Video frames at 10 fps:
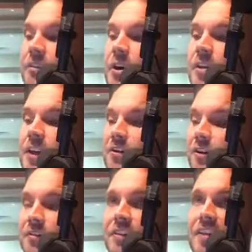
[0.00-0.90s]
know that you're
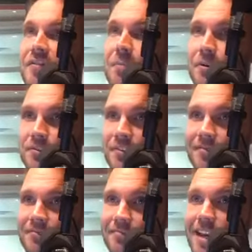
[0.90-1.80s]
a safe
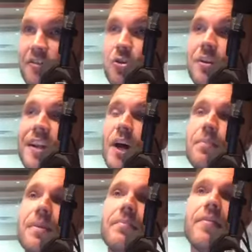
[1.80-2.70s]
person and you can
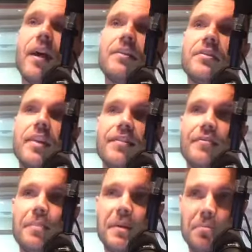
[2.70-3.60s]
help them find
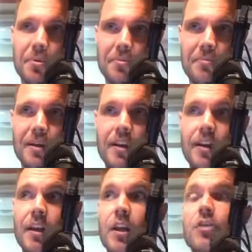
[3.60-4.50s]
safe people.
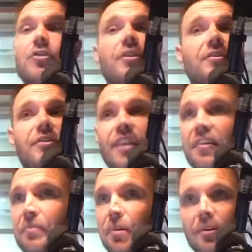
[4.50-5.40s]
You're a
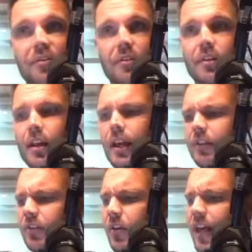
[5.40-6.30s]
safe person.
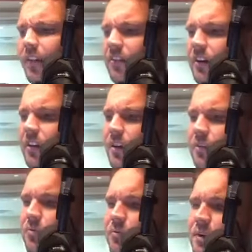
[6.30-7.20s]
And so that's going to
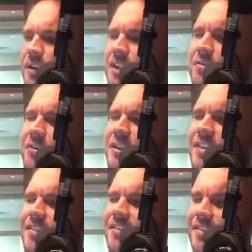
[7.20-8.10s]
look really,
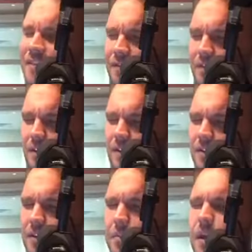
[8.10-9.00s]
really
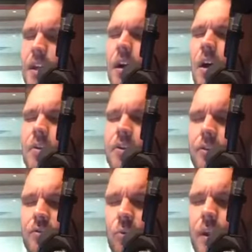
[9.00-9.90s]
different depending on the
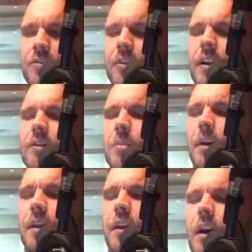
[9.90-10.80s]
situation and
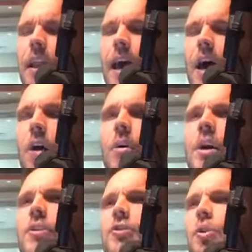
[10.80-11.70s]
depending on how
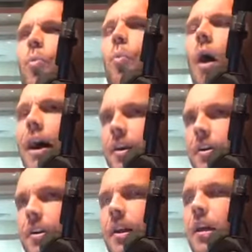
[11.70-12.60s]
you're
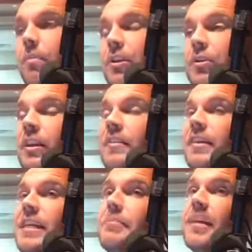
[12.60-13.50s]
wired. But you need to
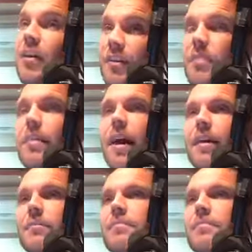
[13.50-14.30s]
keep telling them that.